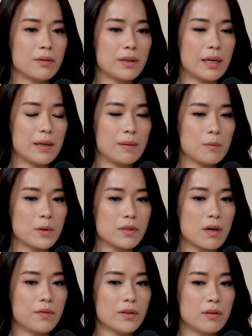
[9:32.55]
that was
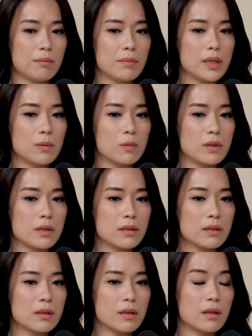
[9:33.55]
offered to me
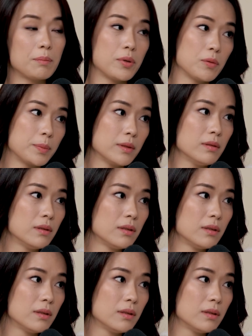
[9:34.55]
was the pupil,